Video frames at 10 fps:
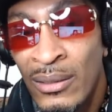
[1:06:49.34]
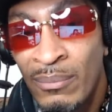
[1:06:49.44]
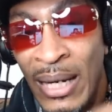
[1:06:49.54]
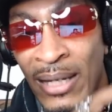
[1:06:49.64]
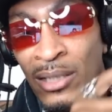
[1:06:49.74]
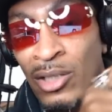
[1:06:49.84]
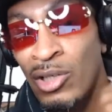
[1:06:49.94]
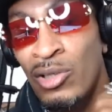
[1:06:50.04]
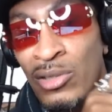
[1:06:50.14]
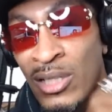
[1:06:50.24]
by the
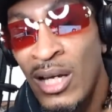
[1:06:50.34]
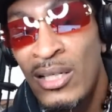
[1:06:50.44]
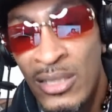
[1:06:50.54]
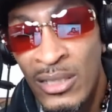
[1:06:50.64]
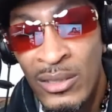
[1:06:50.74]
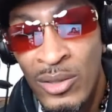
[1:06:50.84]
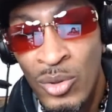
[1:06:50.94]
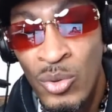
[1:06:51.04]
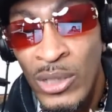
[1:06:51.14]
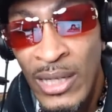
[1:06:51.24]
girl's cousin
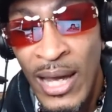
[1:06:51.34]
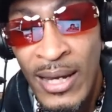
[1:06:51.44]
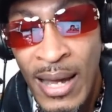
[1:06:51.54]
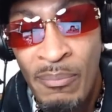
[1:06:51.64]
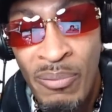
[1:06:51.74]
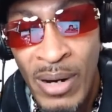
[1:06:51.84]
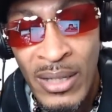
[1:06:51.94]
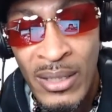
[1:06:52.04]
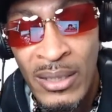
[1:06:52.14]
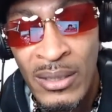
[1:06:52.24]
who he had got
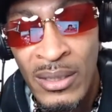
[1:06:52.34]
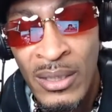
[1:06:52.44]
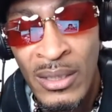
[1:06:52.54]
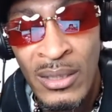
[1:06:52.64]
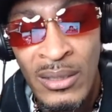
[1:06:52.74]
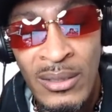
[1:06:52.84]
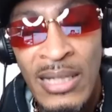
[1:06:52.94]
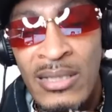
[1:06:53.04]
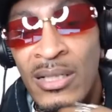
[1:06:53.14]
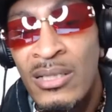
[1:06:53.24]
pregnant.
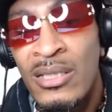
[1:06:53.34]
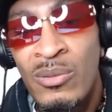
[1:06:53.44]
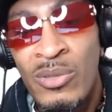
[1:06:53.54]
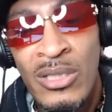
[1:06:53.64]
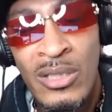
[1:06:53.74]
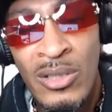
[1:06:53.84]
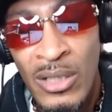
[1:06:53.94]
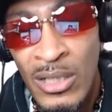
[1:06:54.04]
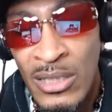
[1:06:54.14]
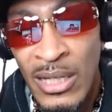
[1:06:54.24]
That's because he was
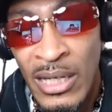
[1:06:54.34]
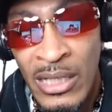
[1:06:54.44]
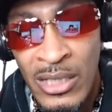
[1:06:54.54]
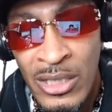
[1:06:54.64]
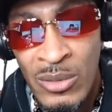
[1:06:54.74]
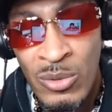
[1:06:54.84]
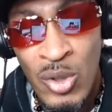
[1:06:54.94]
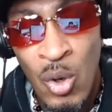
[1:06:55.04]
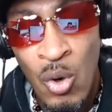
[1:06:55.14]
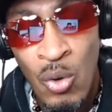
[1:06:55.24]
the energy
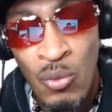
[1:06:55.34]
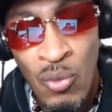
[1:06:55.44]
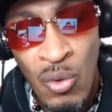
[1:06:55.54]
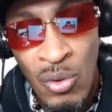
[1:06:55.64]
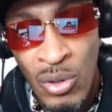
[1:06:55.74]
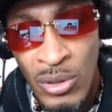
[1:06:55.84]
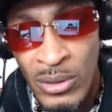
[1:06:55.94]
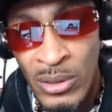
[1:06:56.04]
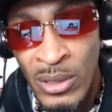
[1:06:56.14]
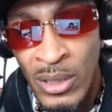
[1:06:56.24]
was all
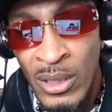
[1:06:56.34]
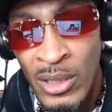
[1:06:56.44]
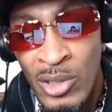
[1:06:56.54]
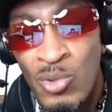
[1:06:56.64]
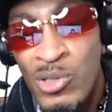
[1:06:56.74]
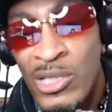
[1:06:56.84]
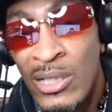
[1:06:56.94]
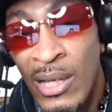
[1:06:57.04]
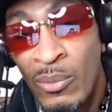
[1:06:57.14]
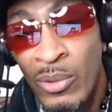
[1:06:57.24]
wrong. You
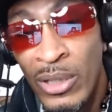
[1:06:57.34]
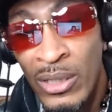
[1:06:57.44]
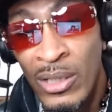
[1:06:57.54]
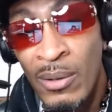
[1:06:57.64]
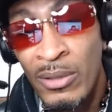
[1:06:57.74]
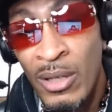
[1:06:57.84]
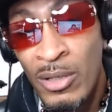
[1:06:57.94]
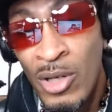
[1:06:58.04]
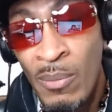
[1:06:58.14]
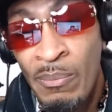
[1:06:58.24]
slept with your
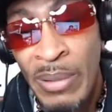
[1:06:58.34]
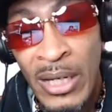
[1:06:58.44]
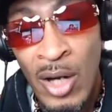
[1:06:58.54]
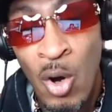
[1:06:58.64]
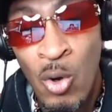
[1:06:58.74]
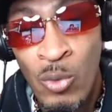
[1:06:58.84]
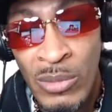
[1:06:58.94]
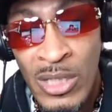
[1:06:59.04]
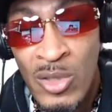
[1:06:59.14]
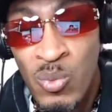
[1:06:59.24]
big
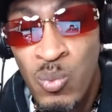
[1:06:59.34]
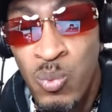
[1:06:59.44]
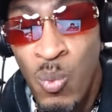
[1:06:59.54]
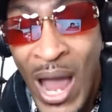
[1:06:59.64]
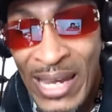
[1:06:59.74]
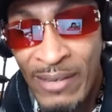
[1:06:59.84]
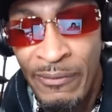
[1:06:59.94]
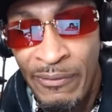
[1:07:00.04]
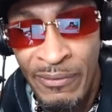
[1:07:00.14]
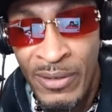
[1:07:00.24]
homie's
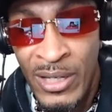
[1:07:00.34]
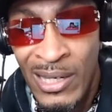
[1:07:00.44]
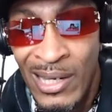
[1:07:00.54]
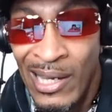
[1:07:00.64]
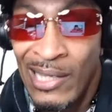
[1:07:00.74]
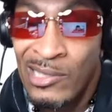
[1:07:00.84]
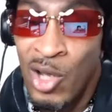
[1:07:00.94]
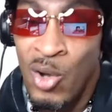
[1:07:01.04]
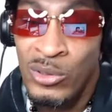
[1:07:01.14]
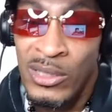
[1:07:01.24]
wife and
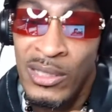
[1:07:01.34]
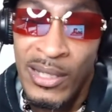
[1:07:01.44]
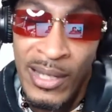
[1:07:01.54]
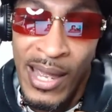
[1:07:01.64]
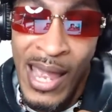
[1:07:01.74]
told the nigga